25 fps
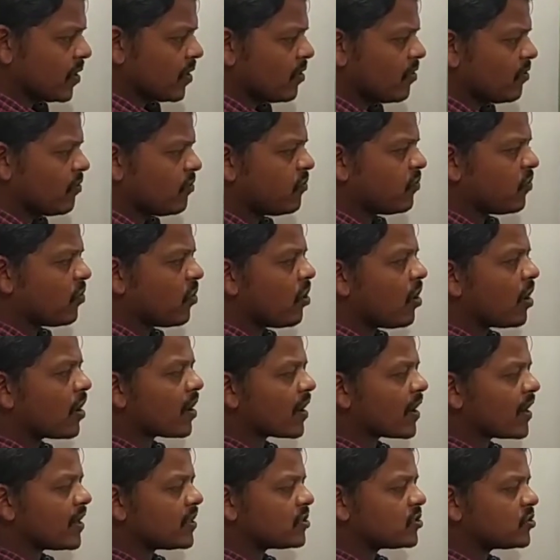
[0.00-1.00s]
4
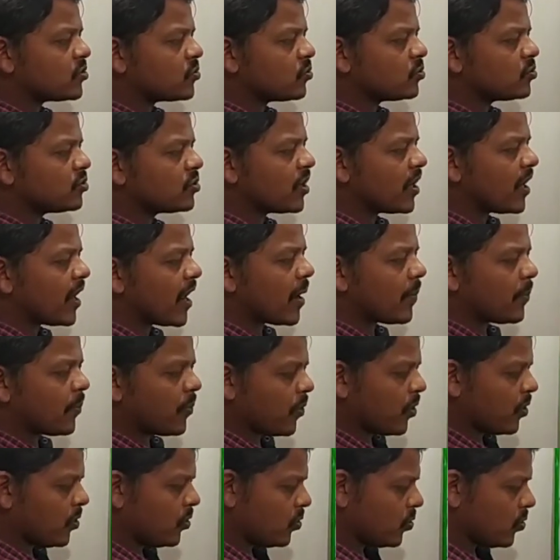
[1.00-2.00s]
raised to 3
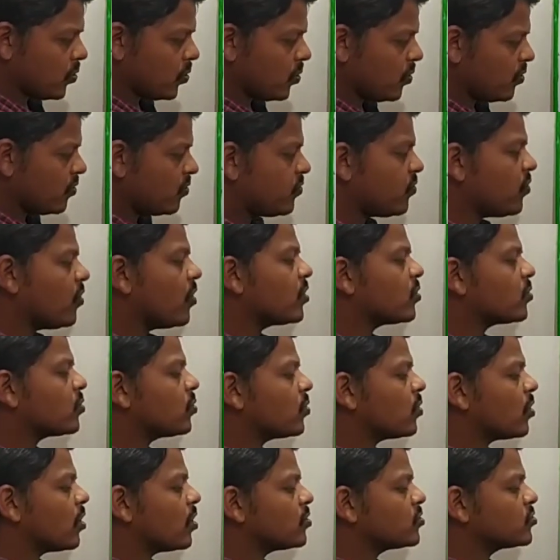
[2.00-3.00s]
upon 2. 4 could
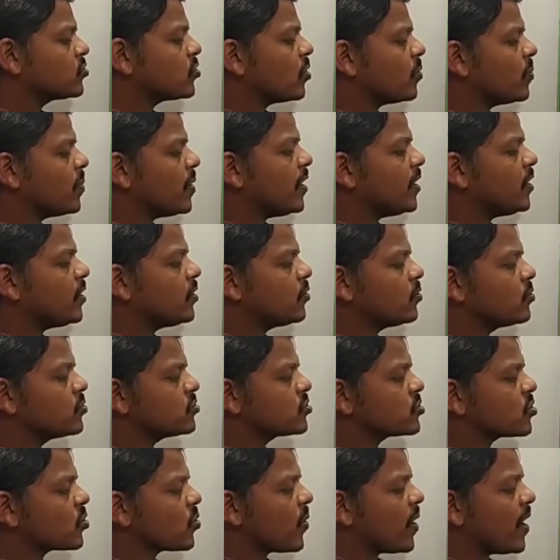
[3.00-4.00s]
also be 2
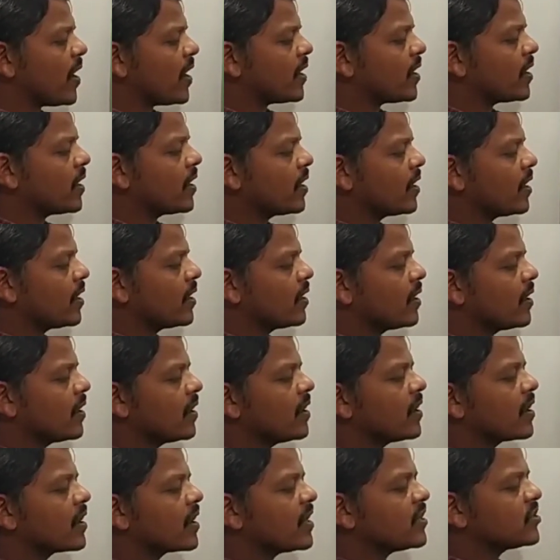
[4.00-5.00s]
square
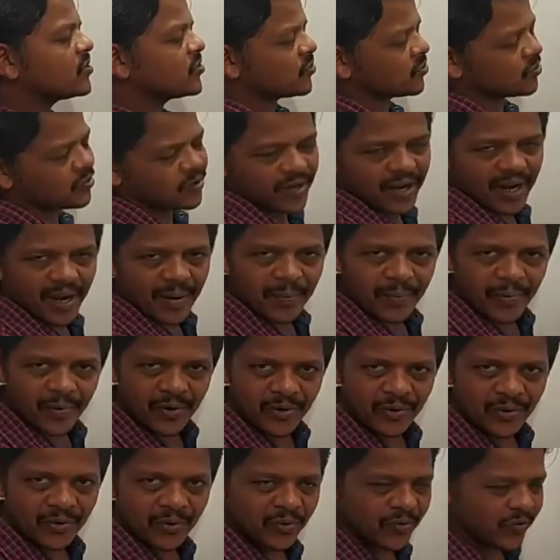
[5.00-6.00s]
raised to 3
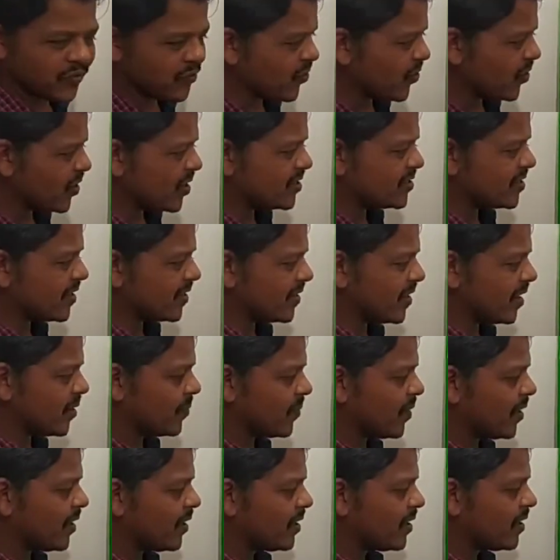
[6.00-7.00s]
upon 2. 4 is nothing
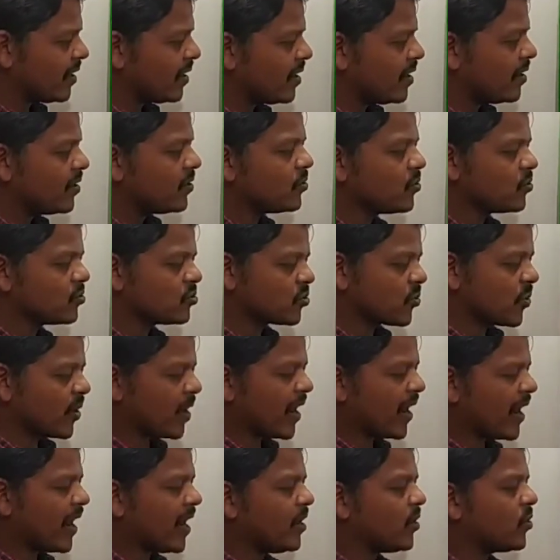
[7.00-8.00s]
but 2 square.
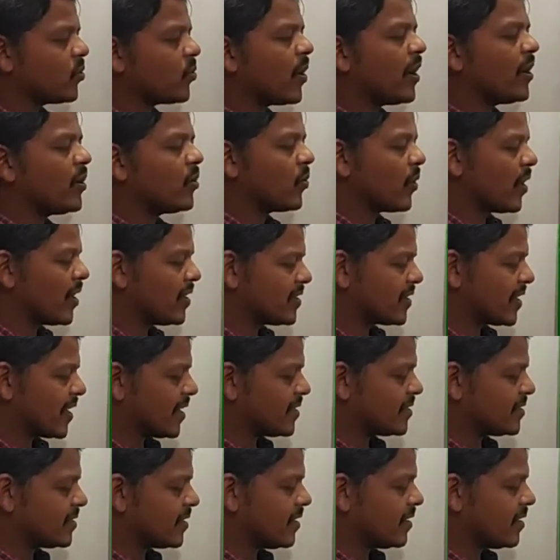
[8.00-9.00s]
Again 2 and 2 gets
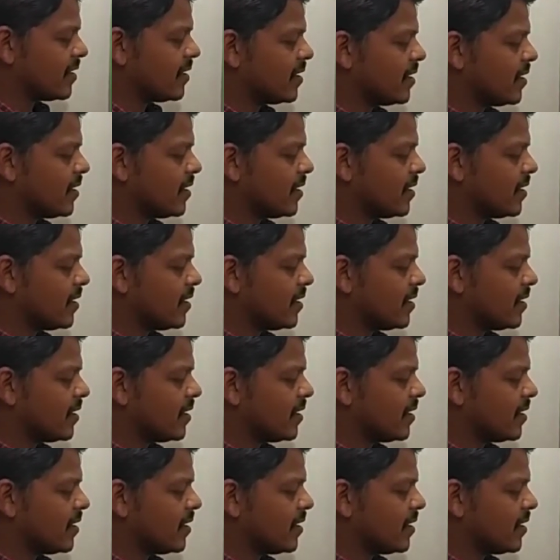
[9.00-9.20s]
cancelled.